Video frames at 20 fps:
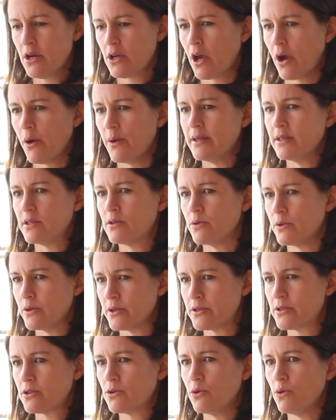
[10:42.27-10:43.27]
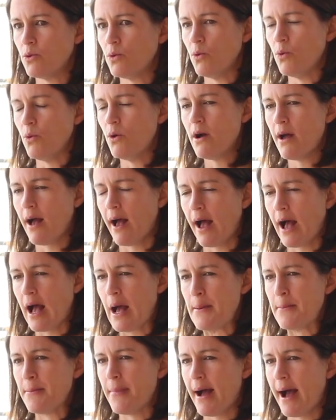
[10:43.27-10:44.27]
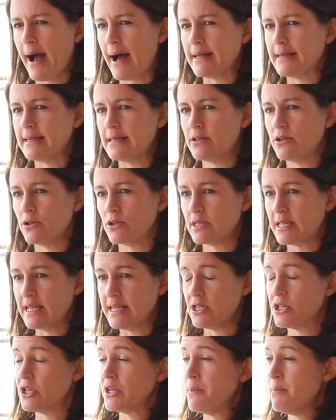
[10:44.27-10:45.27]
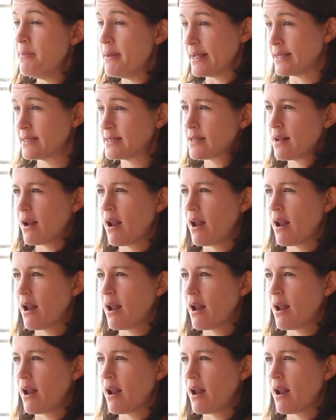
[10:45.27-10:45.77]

go into a school and you're teaching a mixed